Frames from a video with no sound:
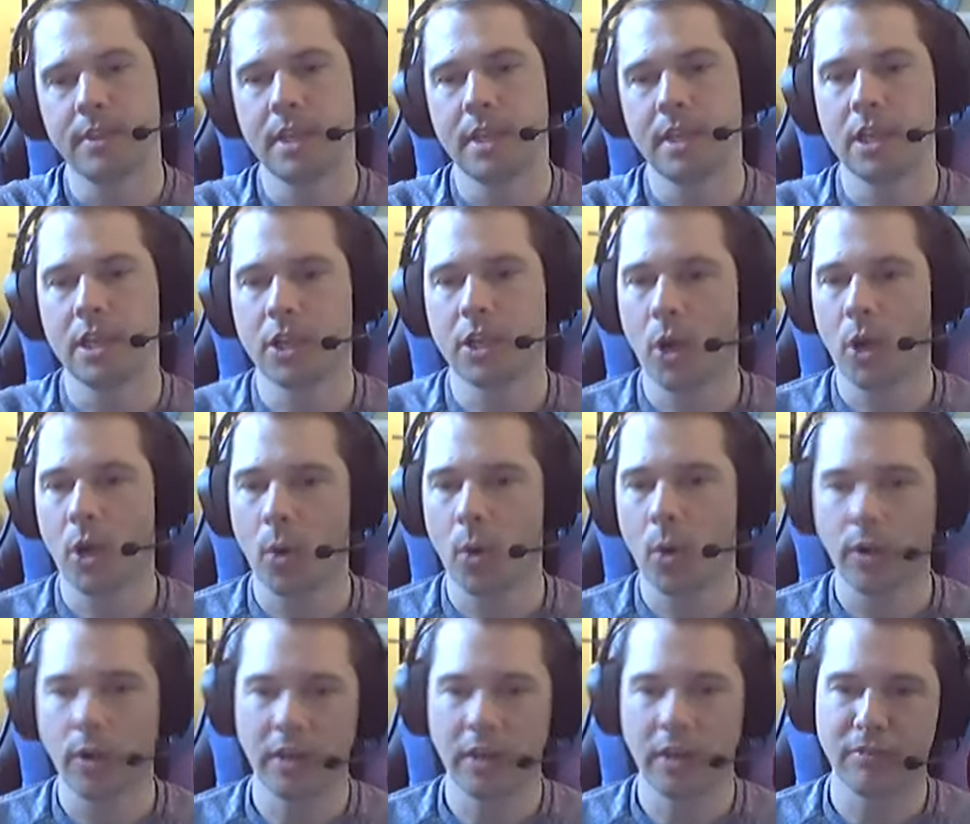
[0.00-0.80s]

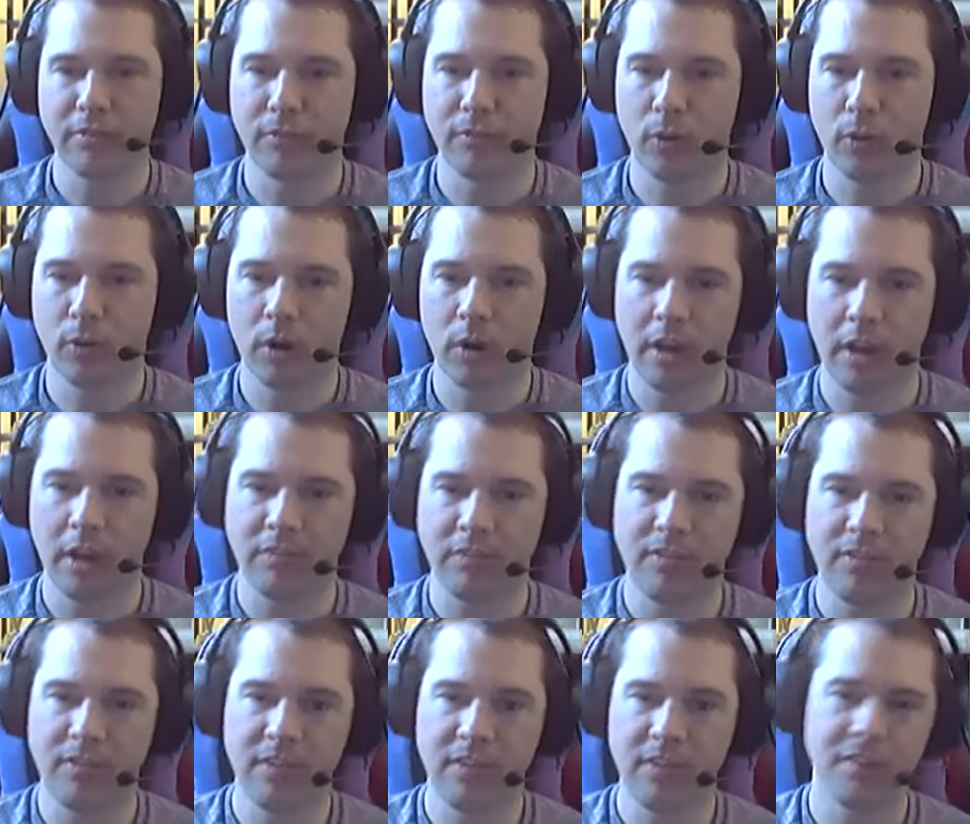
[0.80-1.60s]
coding for like
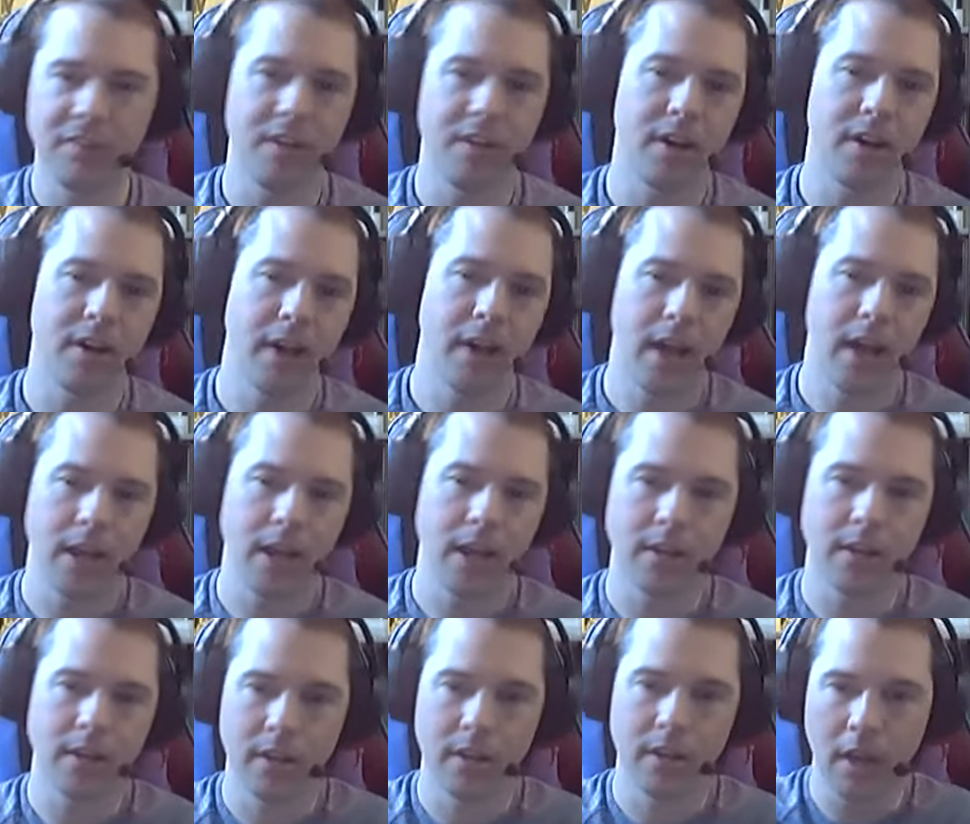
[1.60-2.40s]
FIFA
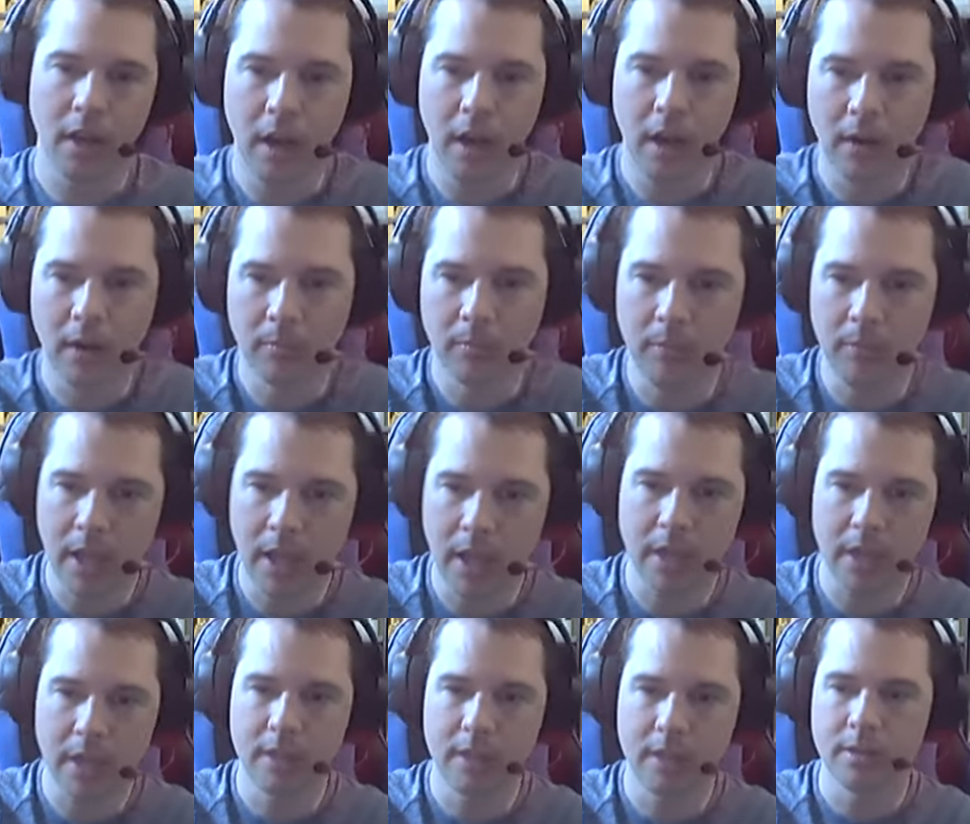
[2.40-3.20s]
and
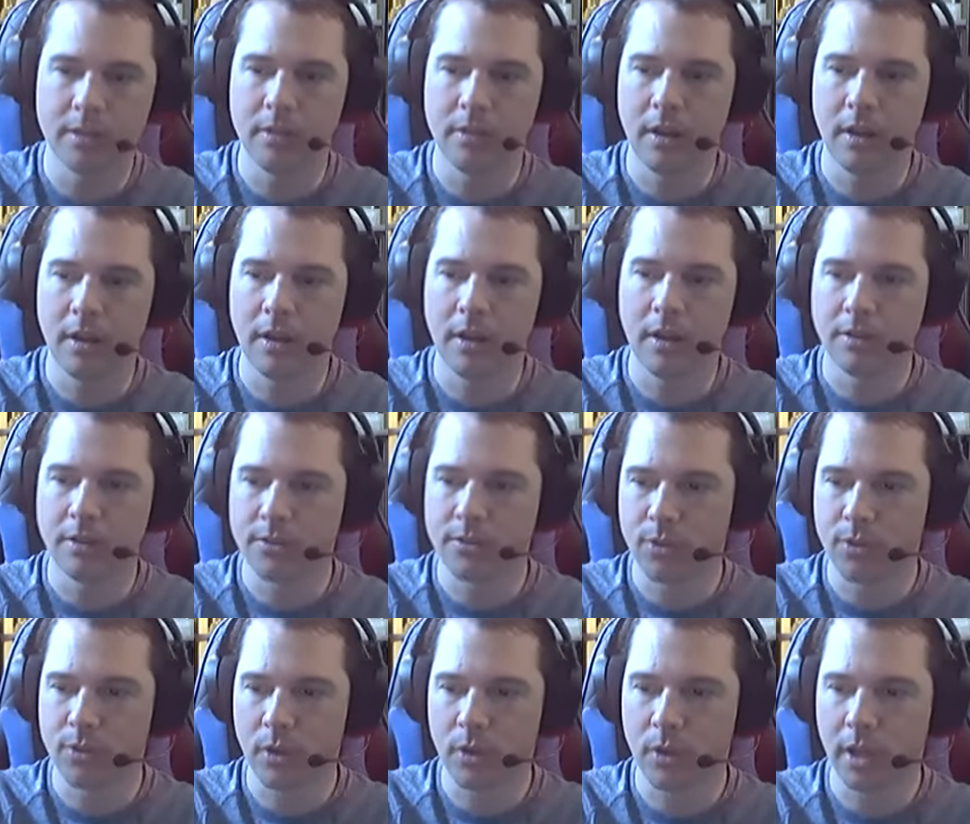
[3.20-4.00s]
Maiden,
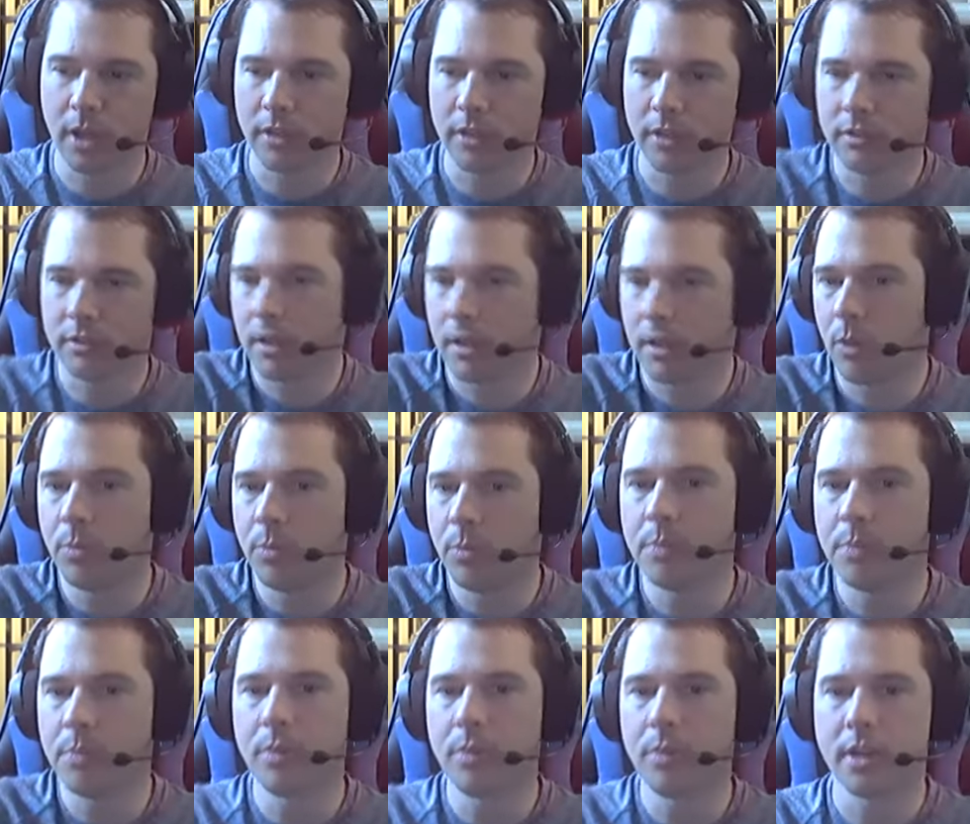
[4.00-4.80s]
so like that would
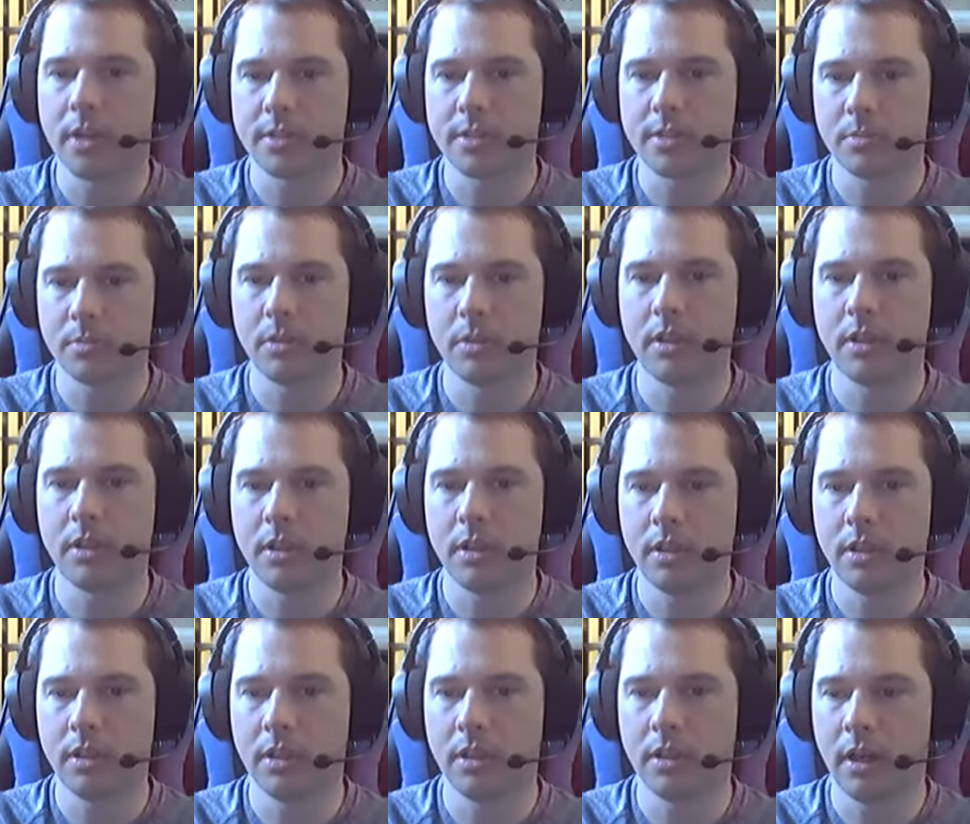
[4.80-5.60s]
be
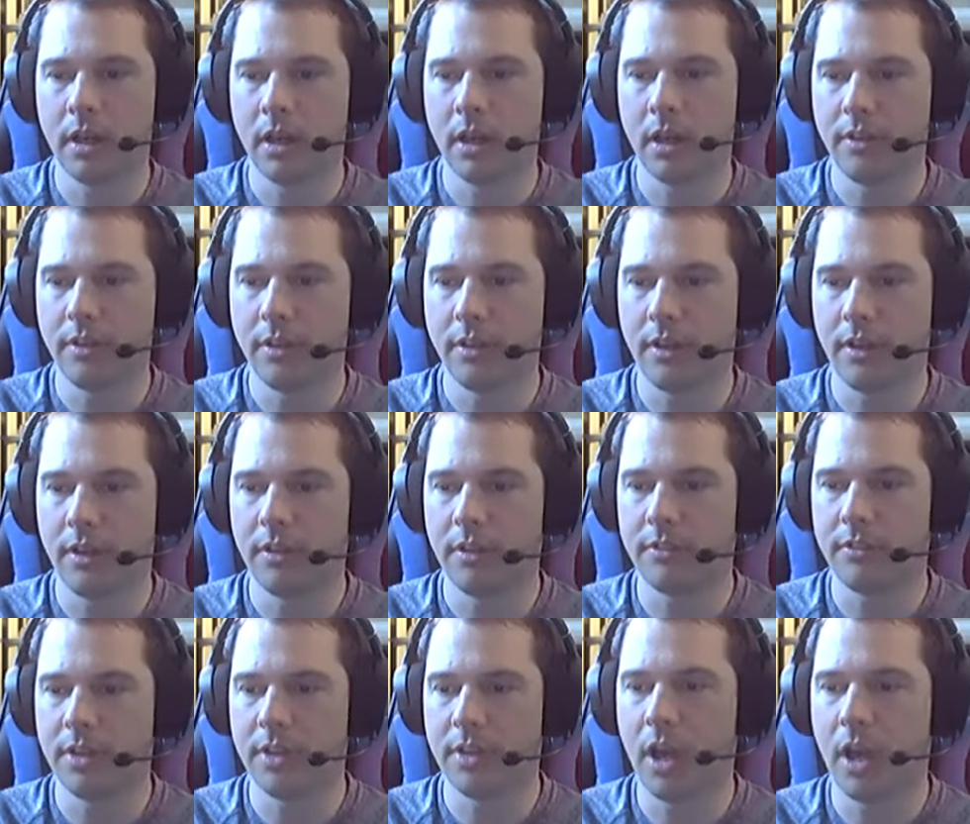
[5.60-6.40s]
possibly
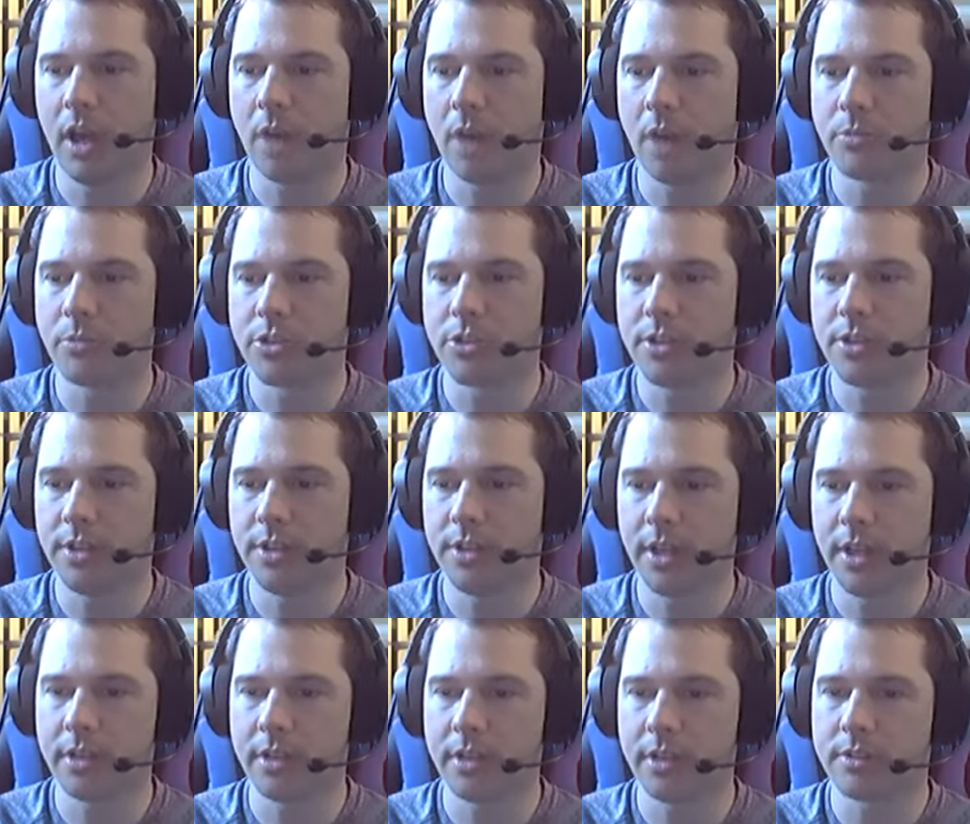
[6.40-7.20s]
the option there.